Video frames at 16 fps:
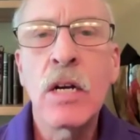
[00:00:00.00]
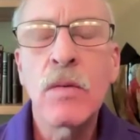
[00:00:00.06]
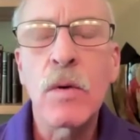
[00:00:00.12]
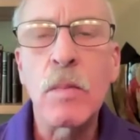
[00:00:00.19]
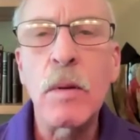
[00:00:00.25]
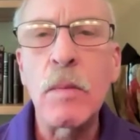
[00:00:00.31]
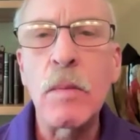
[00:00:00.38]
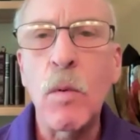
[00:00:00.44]

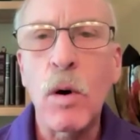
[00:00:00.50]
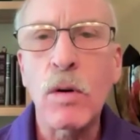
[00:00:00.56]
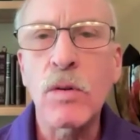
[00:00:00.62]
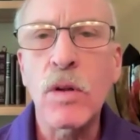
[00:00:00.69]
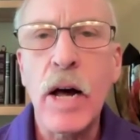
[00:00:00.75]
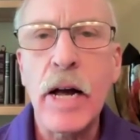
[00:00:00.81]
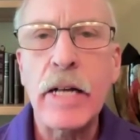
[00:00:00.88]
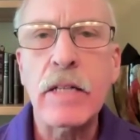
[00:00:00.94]
would be more
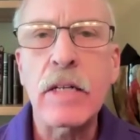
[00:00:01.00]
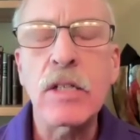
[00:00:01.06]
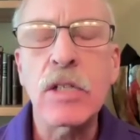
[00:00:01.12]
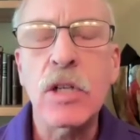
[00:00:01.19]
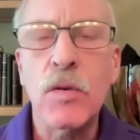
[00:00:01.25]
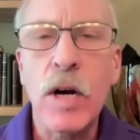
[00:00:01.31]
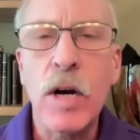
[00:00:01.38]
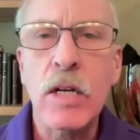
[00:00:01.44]
likely
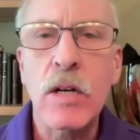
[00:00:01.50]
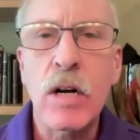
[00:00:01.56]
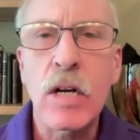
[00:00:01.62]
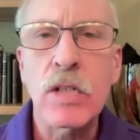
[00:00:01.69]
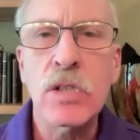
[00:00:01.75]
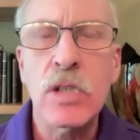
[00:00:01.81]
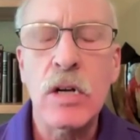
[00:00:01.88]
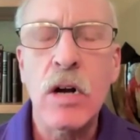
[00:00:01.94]
to
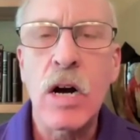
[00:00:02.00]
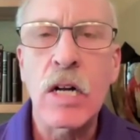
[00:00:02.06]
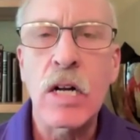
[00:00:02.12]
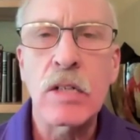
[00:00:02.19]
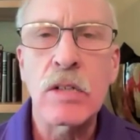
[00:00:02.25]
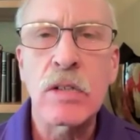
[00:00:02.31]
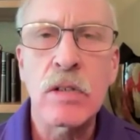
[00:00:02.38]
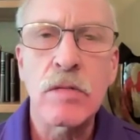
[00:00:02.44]
recognize the
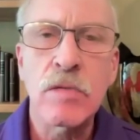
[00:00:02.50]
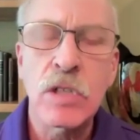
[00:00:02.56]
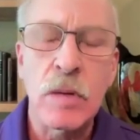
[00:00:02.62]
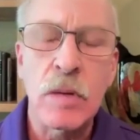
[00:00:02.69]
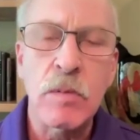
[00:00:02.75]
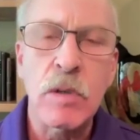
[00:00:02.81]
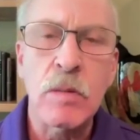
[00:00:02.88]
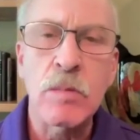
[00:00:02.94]
kinds of
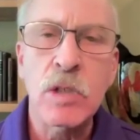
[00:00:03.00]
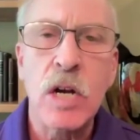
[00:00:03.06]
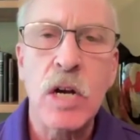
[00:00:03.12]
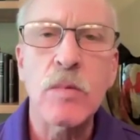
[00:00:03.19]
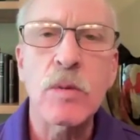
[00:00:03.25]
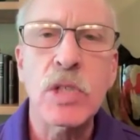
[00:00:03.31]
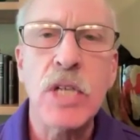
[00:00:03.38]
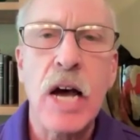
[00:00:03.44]
symptoms I
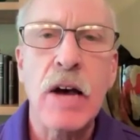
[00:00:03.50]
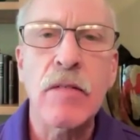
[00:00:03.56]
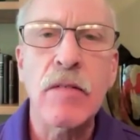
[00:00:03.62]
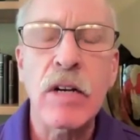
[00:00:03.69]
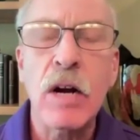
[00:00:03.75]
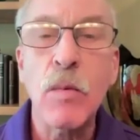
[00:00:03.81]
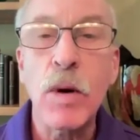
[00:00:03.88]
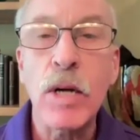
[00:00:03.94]
was
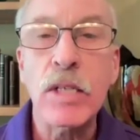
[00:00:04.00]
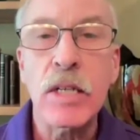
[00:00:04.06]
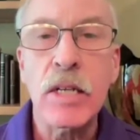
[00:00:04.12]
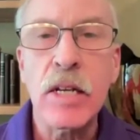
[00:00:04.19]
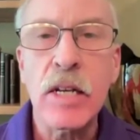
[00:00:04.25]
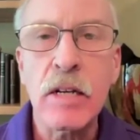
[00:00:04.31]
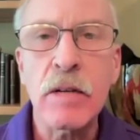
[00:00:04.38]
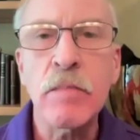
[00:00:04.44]
having. I went to
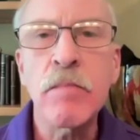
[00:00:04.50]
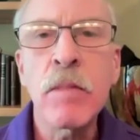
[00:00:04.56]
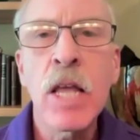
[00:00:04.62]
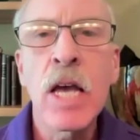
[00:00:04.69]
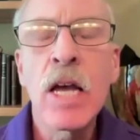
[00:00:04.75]
him.